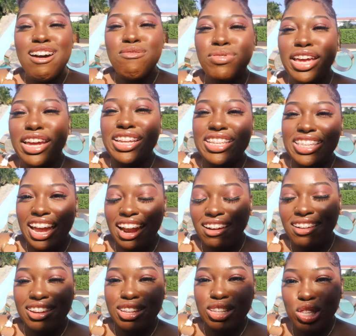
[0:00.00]
i play
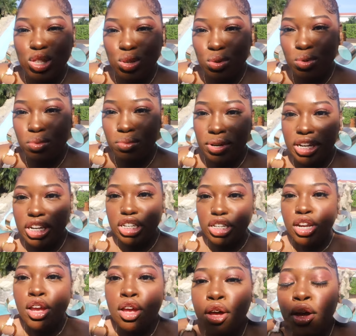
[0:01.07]
entirely too
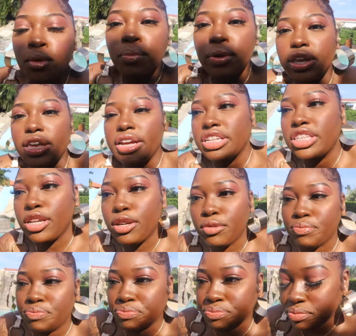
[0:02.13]
much but yeah
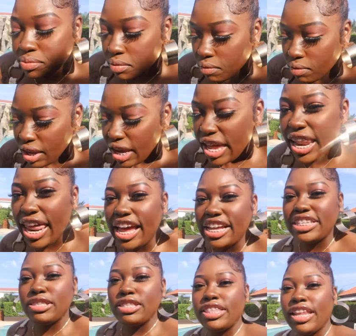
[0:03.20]
so
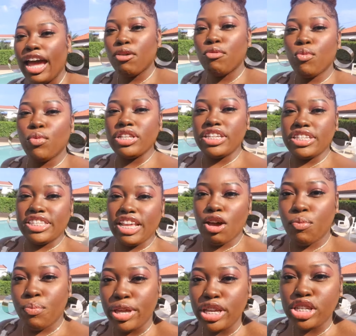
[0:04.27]
last night we went to
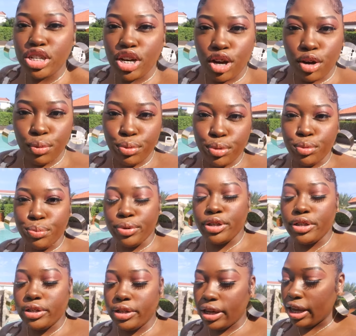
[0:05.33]
south beach
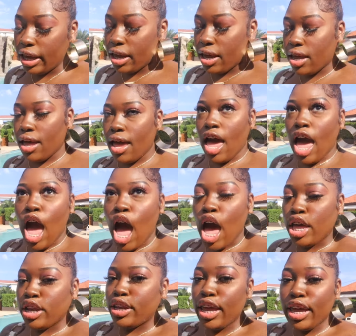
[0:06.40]
aruba and
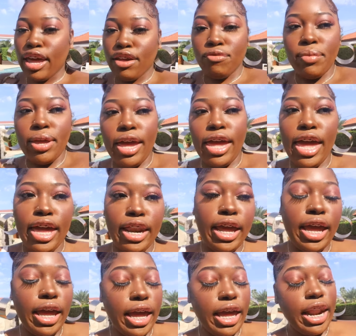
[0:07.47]
they gave me a
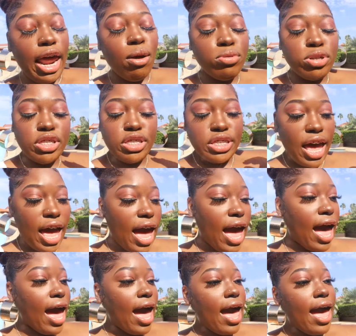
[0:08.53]
headache and i was
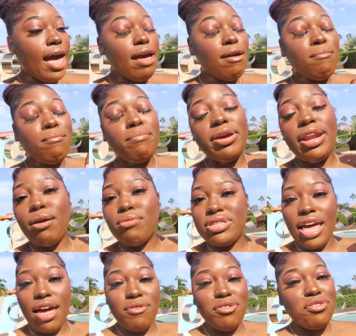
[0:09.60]
tired but i
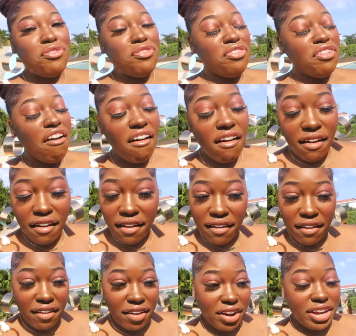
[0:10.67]
was having fun
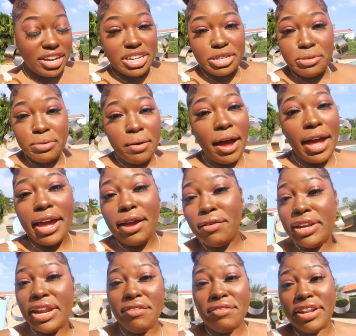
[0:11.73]
because you know i ain't
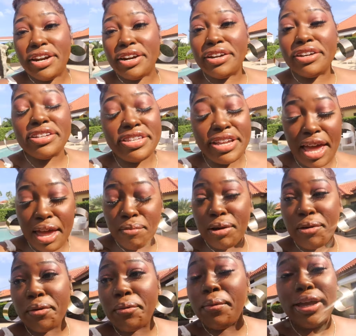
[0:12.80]
gonna never let a good time
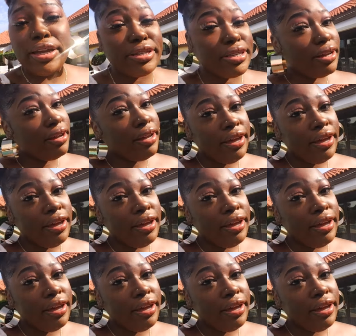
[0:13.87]
go to waste